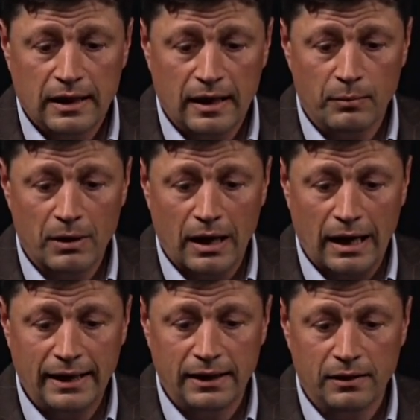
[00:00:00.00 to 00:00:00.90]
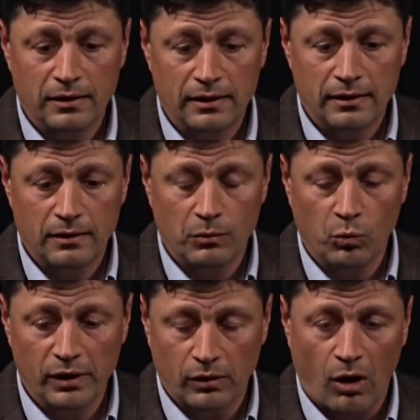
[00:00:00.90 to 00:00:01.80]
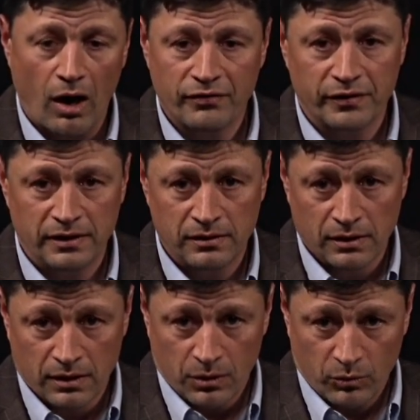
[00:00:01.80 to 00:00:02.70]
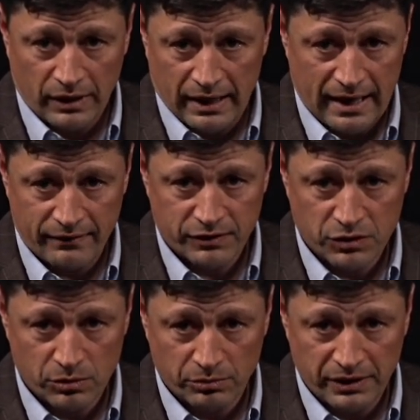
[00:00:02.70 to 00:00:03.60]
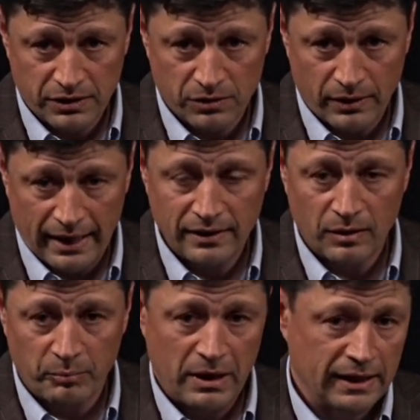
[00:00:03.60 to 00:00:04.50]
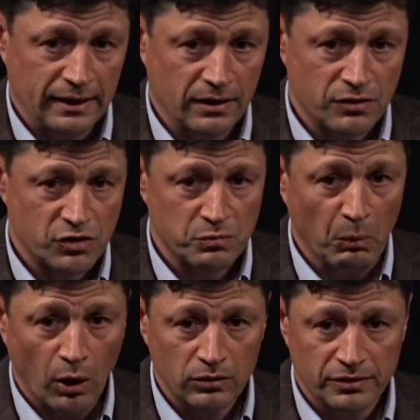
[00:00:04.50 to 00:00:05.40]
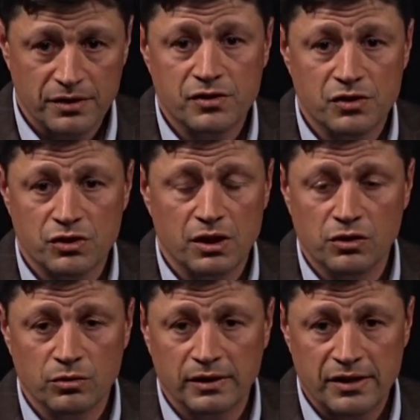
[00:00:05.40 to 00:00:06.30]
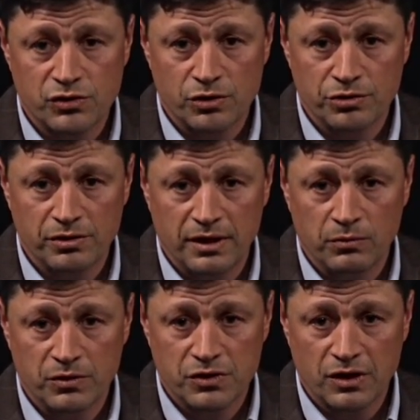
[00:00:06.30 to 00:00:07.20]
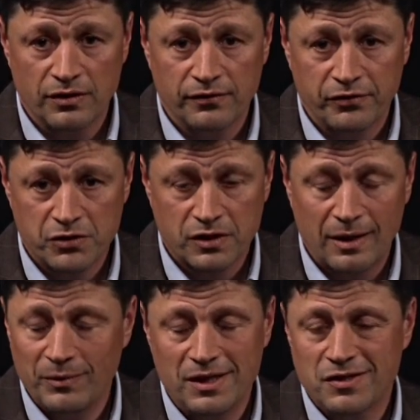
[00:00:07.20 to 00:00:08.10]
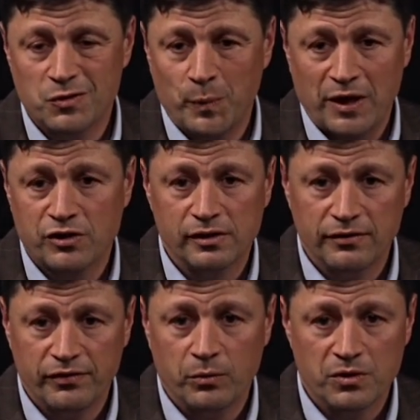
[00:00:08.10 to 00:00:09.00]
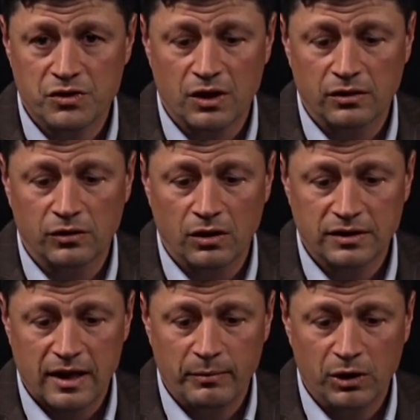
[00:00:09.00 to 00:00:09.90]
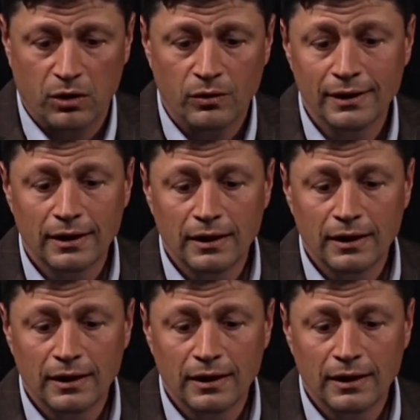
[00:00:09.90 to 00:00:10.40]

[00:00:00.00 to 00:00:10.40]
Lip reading: I will often, when I have to do a redo, end up making a smaller incision and do less surgery than was done the first time, especially if it was done a long time ago.